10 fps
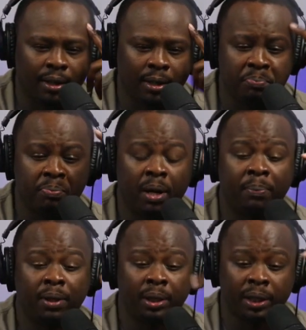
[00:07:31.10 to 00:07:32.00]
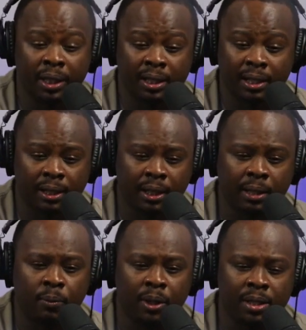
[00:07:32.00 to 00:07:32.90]
But politically,
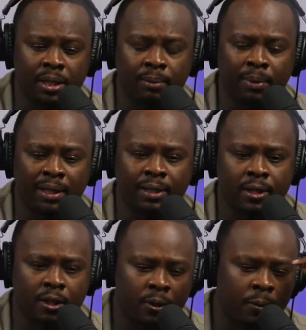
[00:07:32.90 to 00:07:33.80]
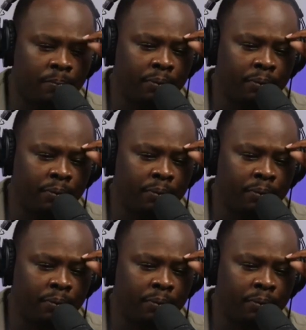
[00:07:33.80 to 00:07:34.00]
what is it meant to do?